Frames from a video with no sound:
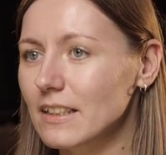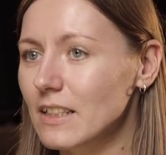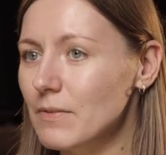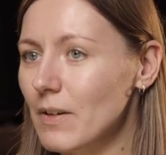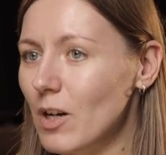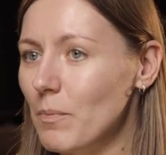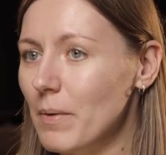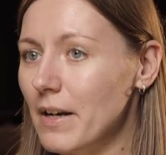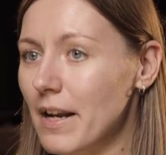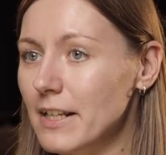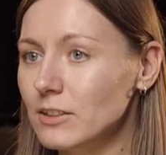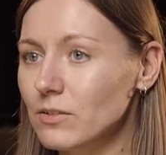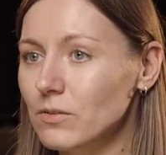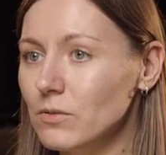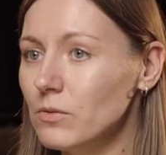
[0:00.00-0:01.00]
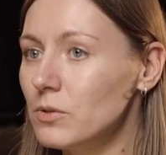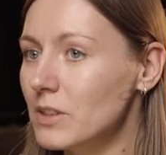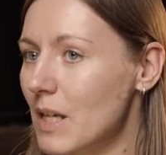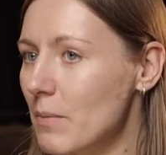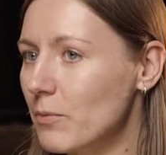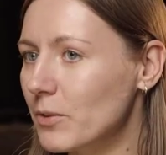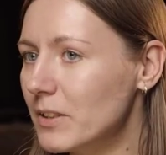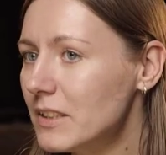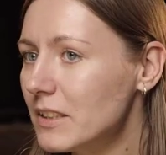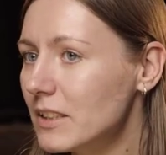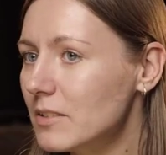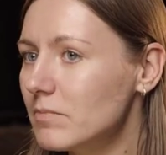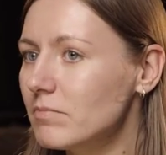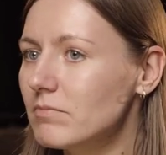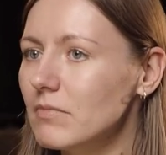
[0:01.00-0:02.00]
The developer has to do some
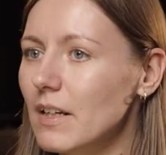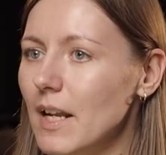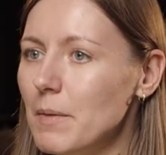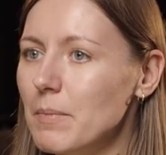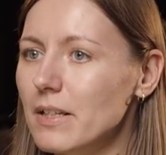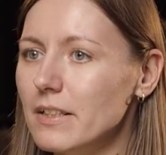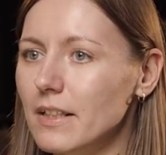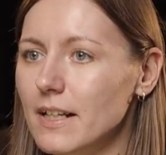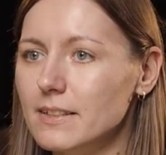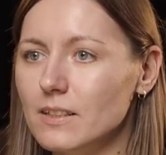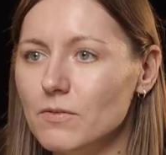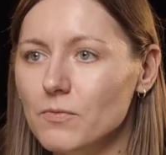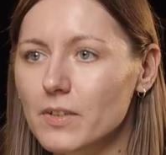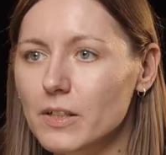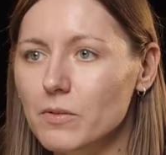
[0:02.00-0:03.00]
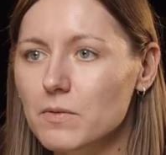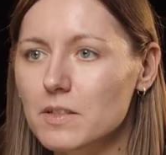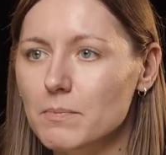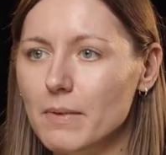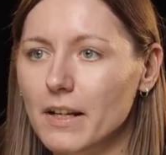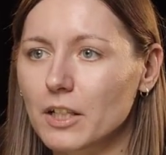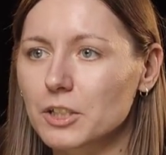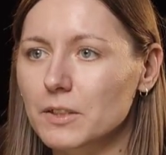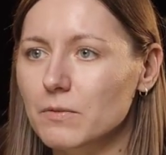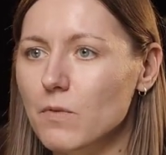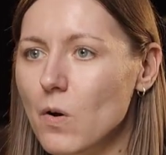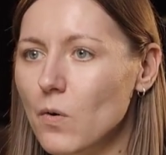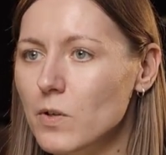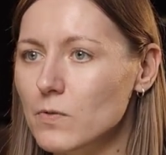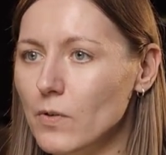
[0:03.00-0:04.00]
work, labeling custom views, managing
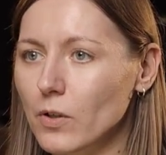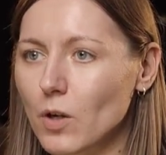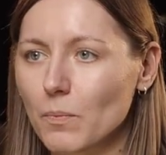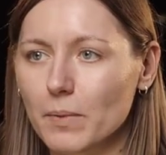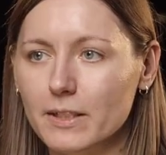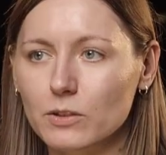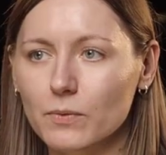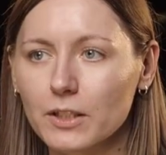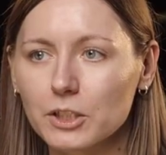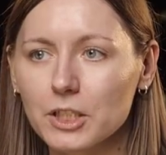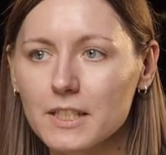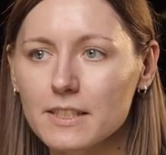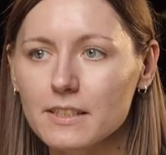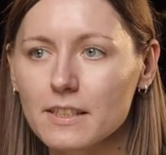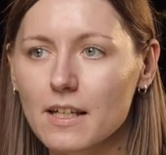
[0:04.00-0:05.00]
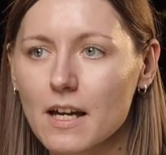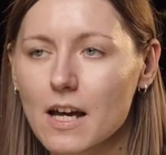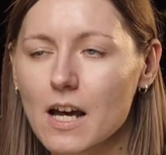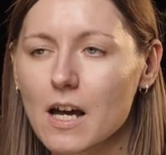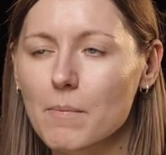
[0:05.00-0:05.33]
focus for complex widgets,